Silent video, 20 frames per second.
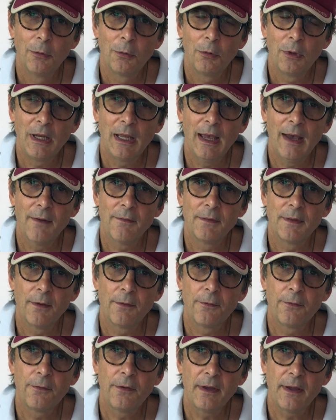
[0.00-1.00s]
we have the
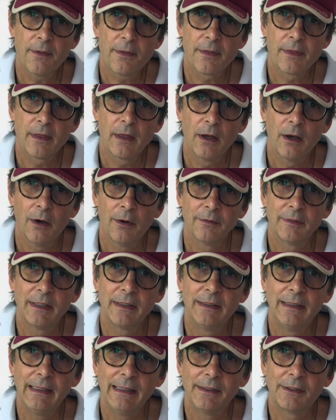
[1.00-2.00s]
fifth of the
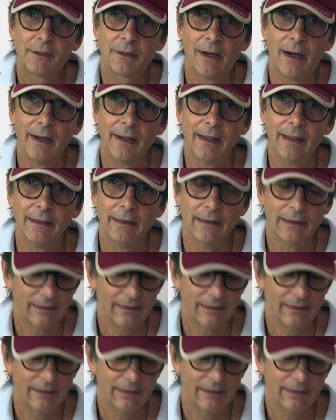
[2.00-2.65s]
D triad.